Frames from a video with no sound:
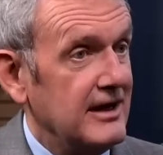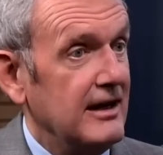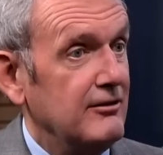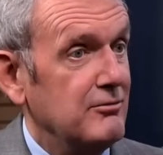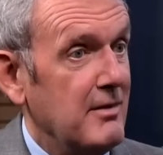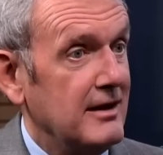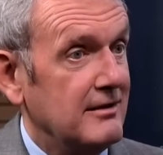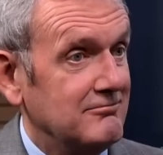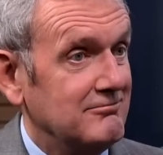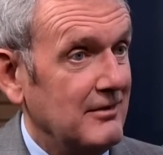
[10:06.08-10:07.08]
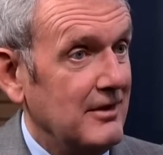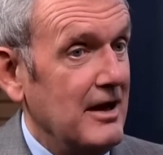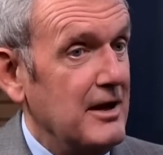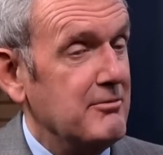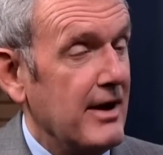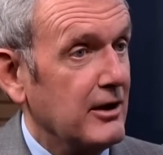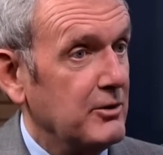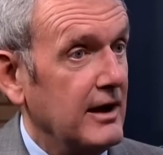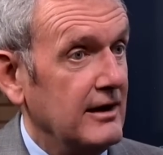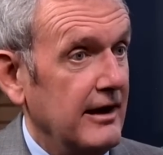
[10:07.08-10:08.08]
keen to make an impact
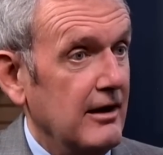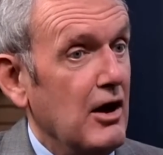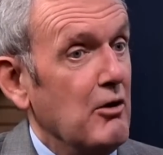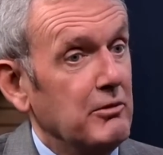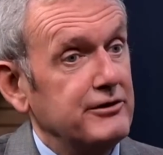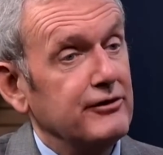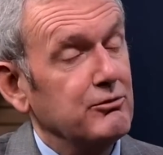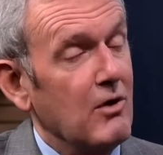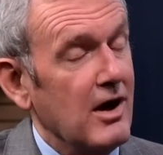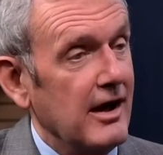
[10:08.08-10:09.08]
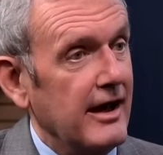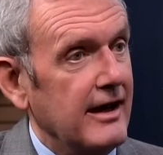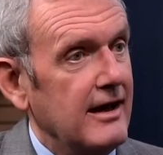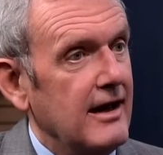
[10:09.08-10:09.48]
quickly, which is why